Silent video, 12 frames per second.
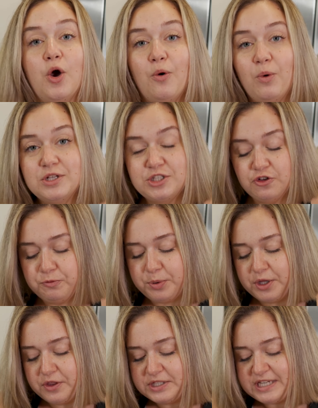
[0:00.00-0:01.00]
Once you've
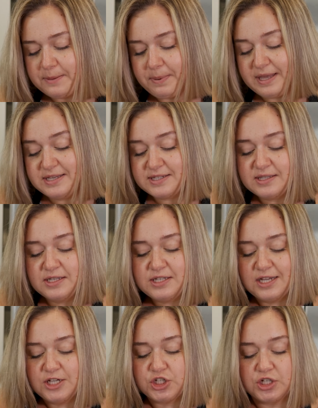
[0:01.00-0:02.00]
put the dip into the
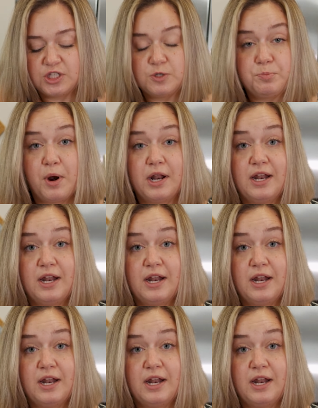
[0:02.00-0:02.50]
dish, spread